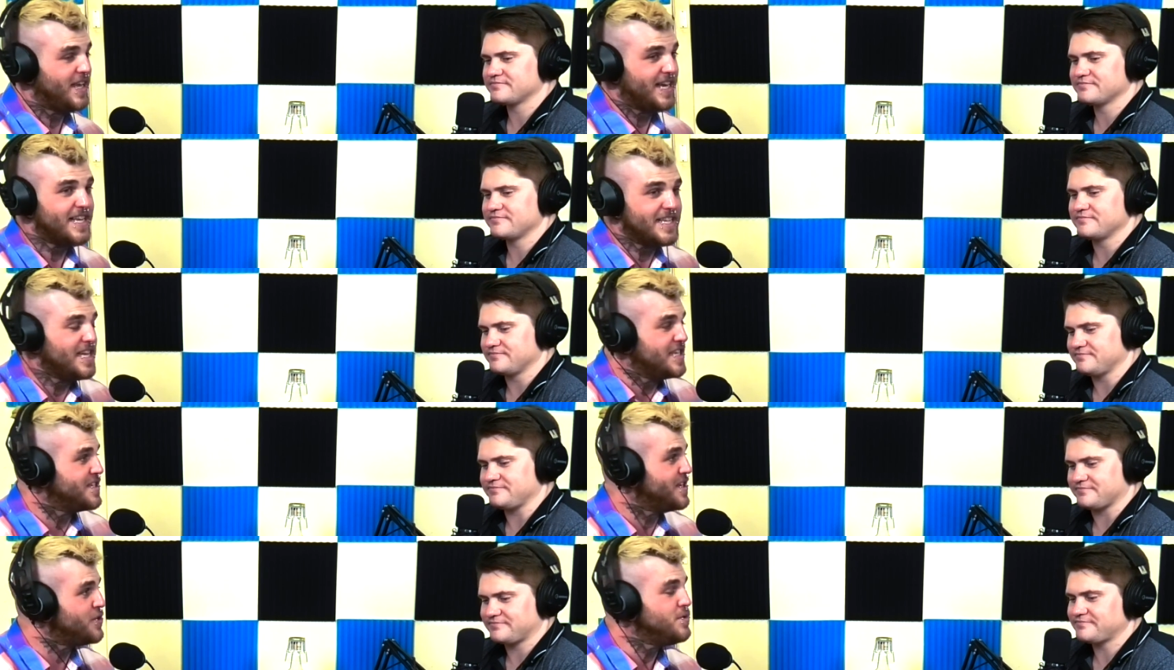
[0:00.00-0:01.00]
Speaker 1: Like, it, it's
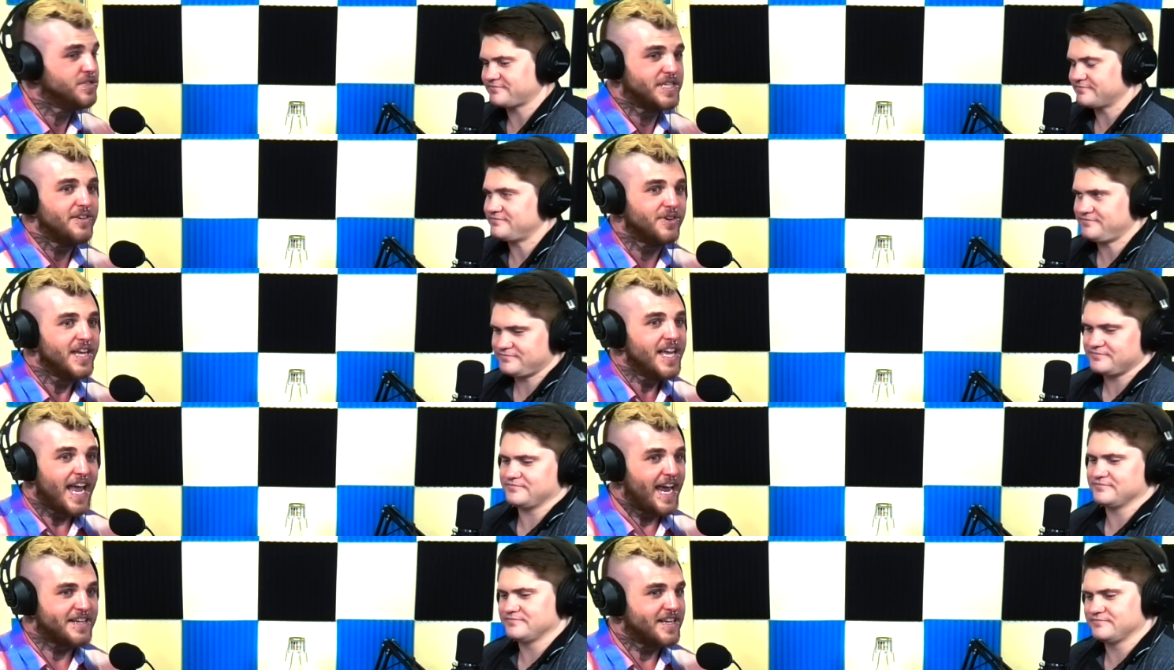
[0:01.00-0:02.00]
a huge deal.
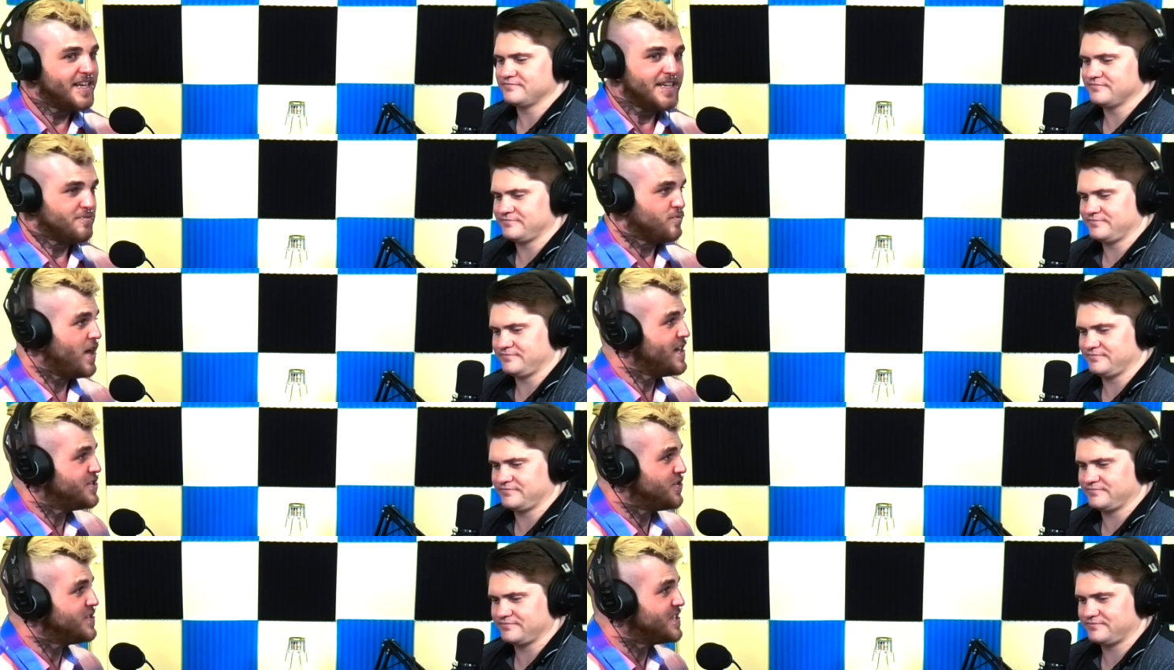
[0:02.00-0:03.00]
And Rian
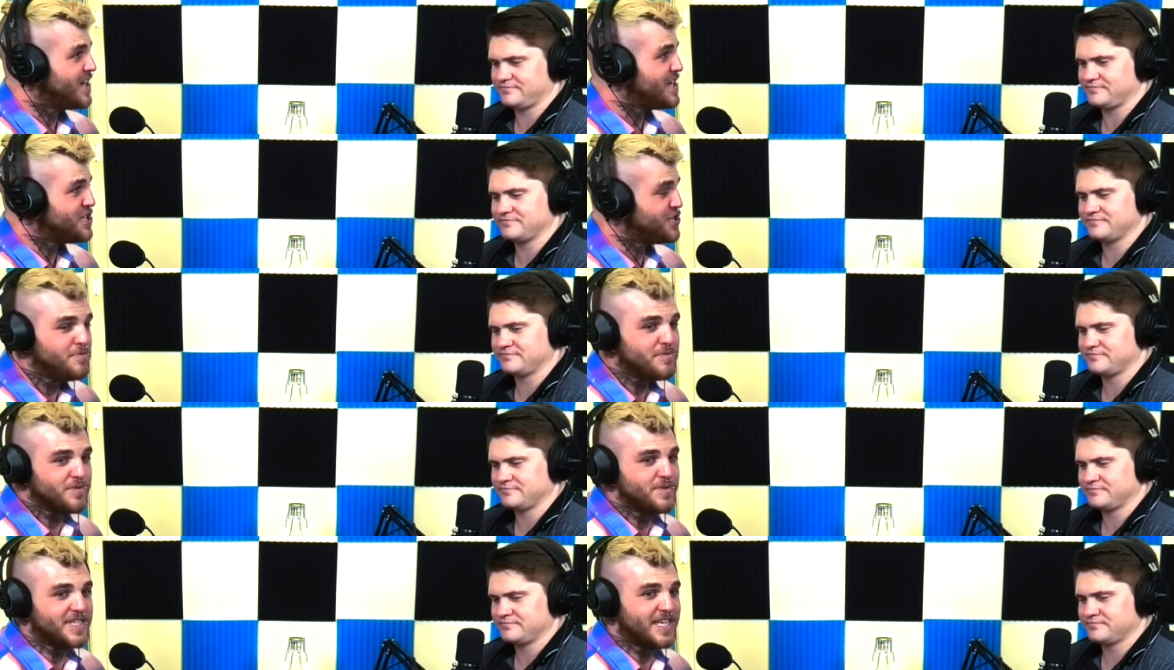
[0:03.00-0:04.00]
Johnson, I assume
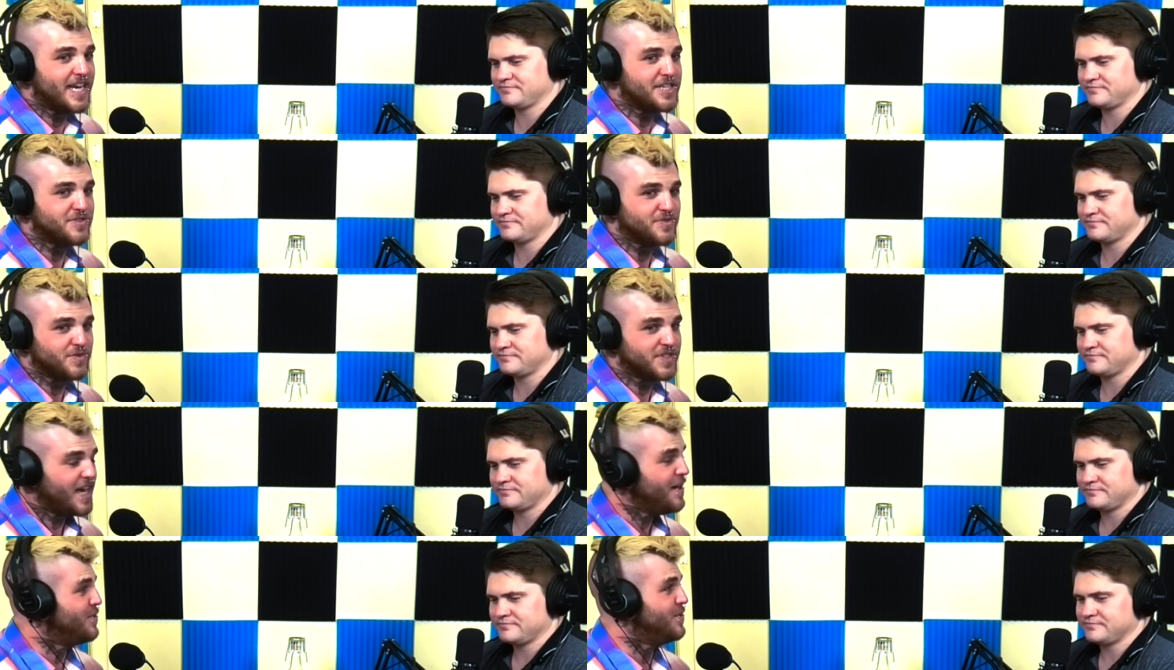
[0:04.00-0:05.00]
through his connection through
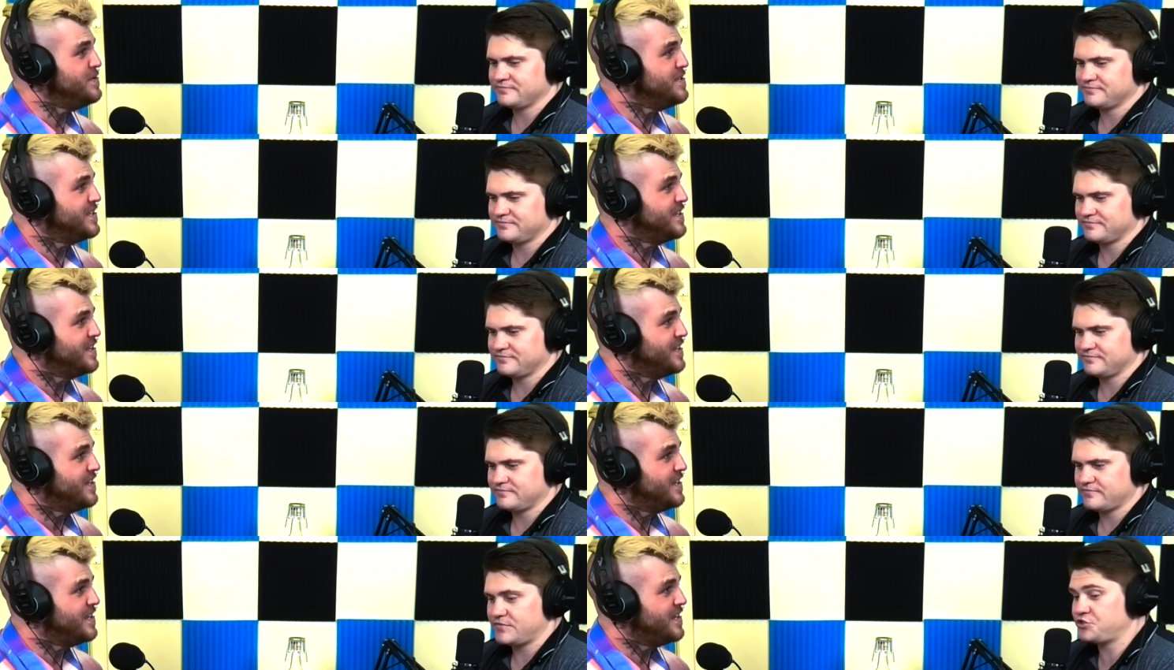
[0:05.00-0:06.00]
Star Wars,
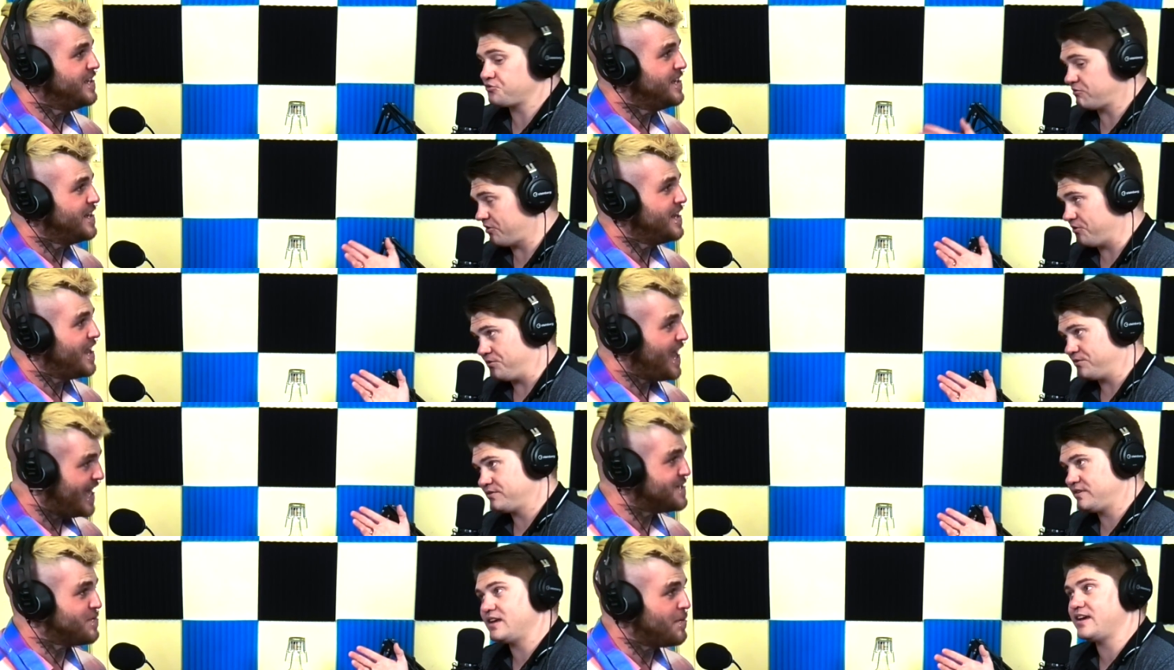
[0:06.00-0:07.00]
Speaker 2: True.
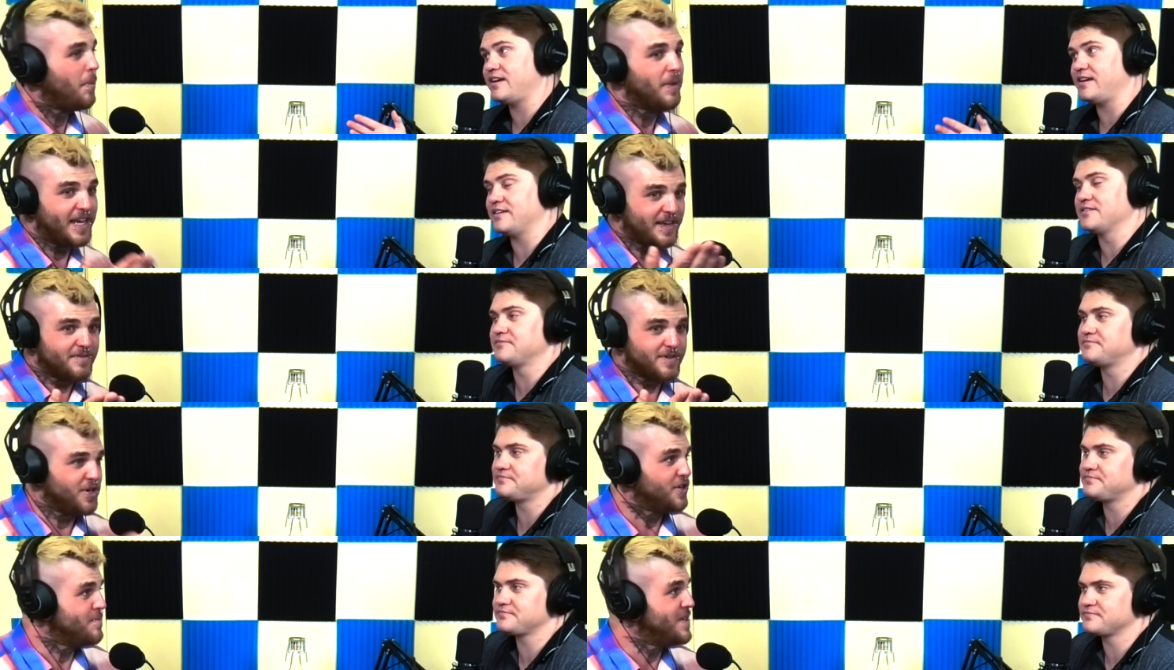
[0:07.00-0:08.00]
Has yeah.
Speaker 1: probably
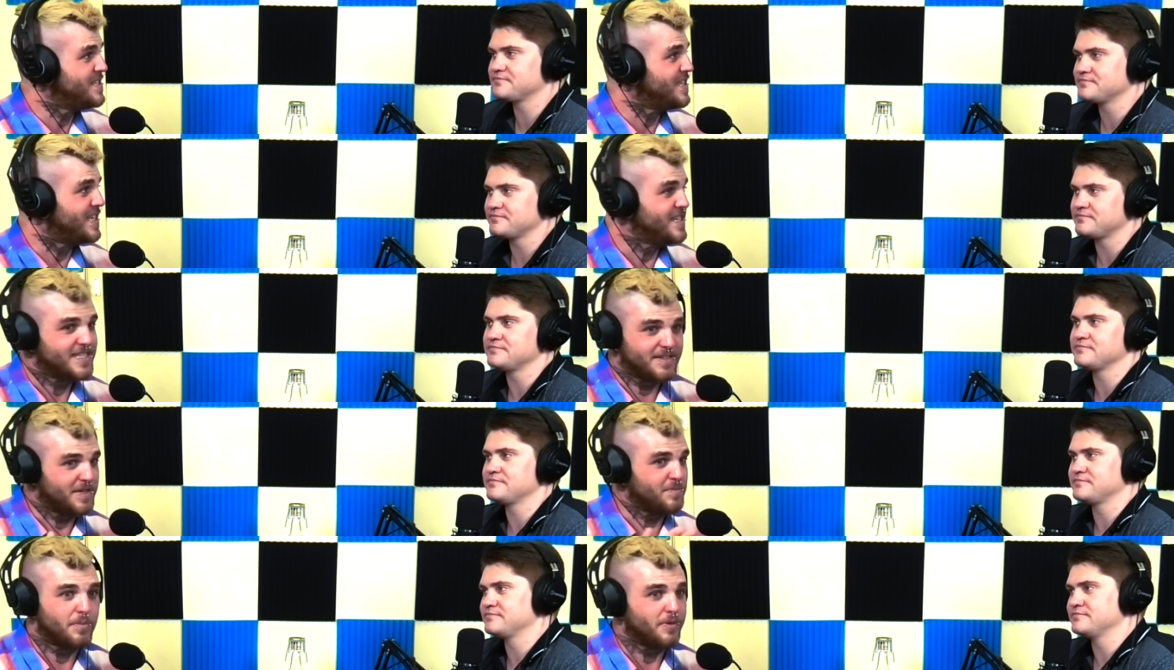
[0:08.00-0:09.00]
got him into this and he
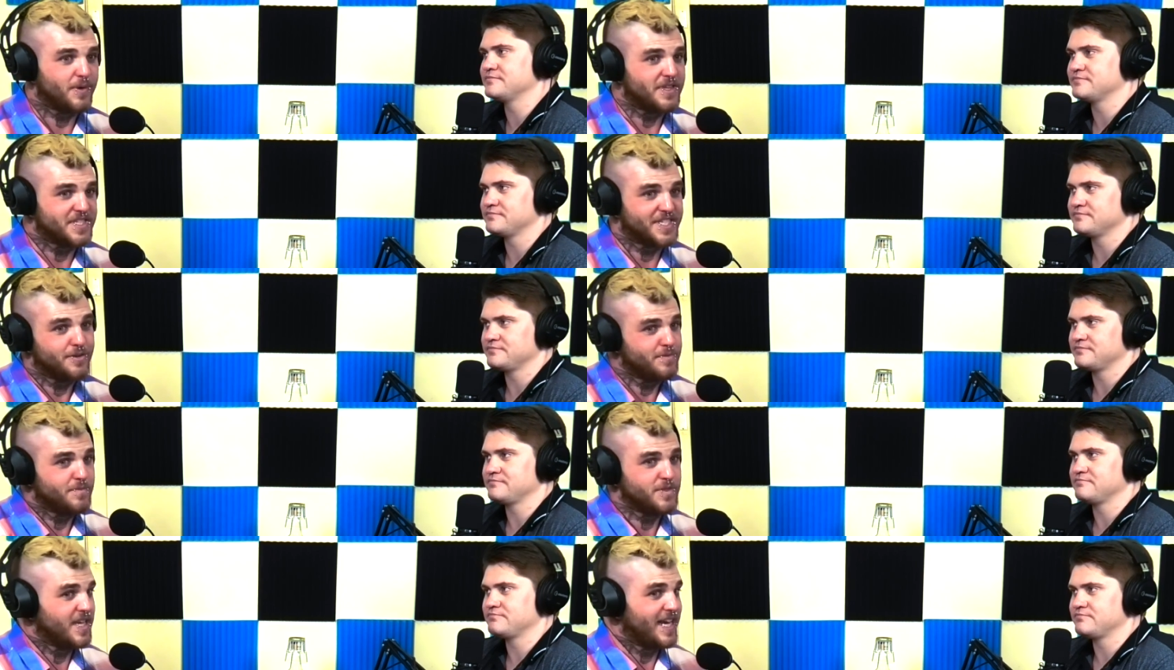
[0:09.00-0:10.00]
probably read the script
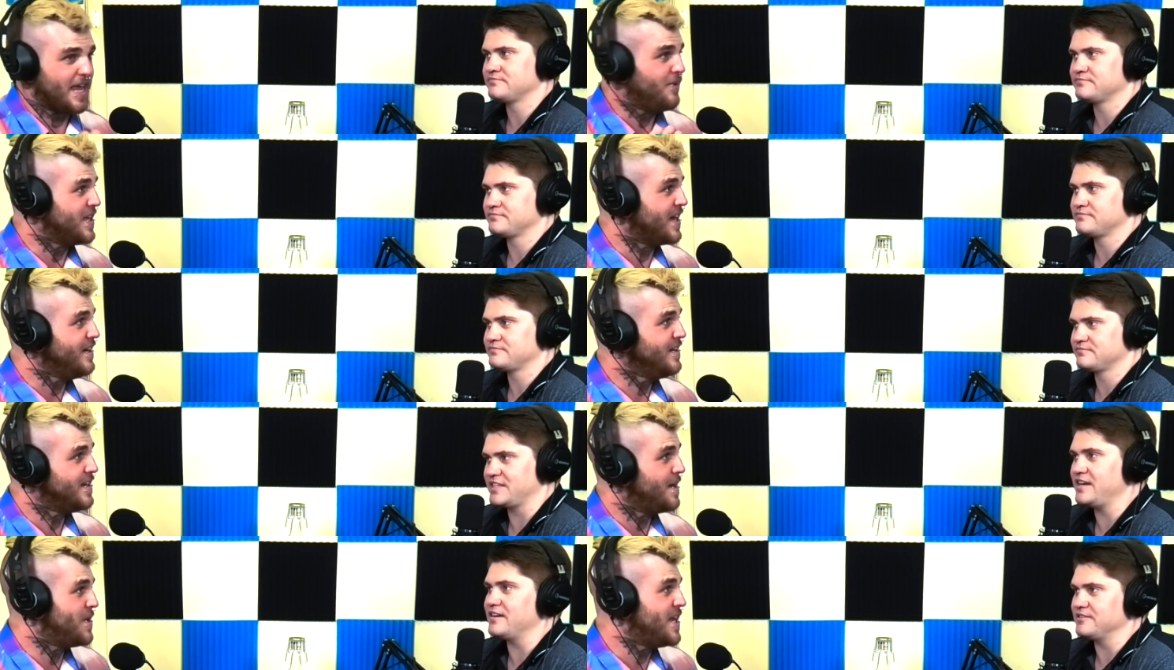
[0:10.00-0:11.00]
and was like, hell yeah,
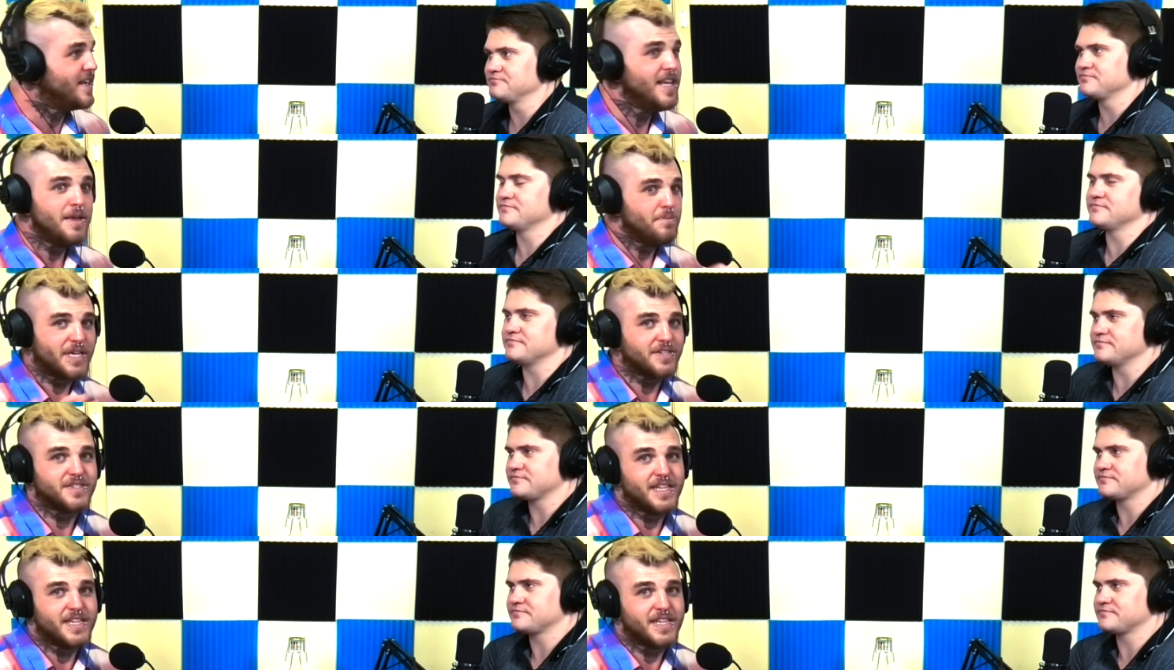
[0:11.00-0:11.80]
yeah, I'm in. Because